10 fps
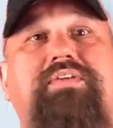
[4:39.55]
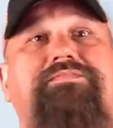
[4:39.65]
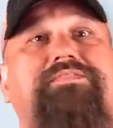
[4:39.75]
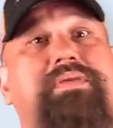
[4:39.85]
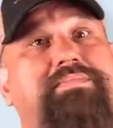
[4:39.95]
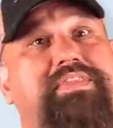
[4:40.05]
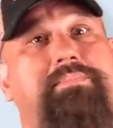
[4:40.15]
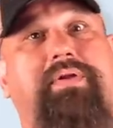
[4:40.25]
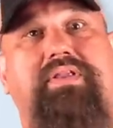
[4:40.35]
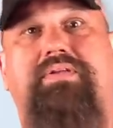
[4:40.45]
I flipped
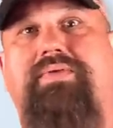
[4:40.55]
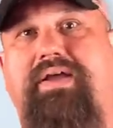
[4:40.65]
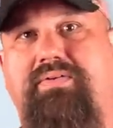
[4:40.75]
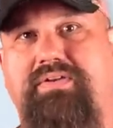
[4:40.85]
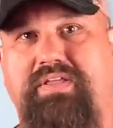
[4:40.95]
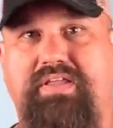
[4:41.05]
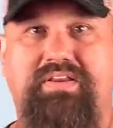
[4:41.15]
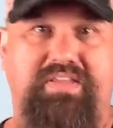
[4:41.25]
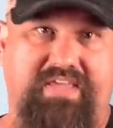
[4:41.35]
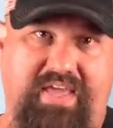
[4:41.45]
the bullet around
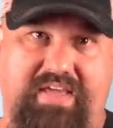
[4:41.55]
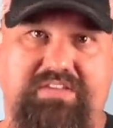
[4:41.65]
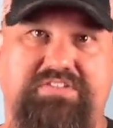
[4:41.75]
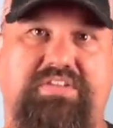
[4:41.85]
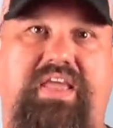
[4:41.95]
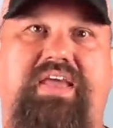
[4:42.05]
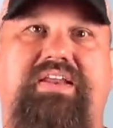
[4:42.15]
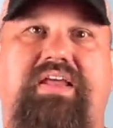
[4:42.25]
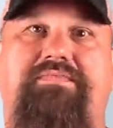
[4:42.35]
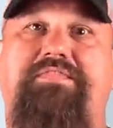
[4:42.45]
in the case
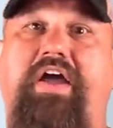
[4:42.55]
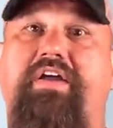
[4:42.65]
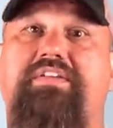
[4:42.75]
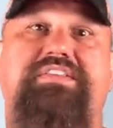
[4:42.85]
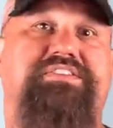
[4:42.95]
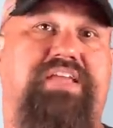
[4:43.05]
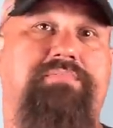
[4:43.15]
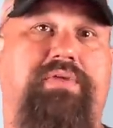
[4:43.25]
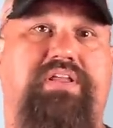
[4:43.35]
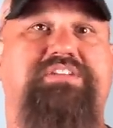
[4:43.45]
and fired the
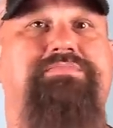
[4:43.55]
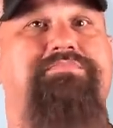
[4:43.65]
same bullets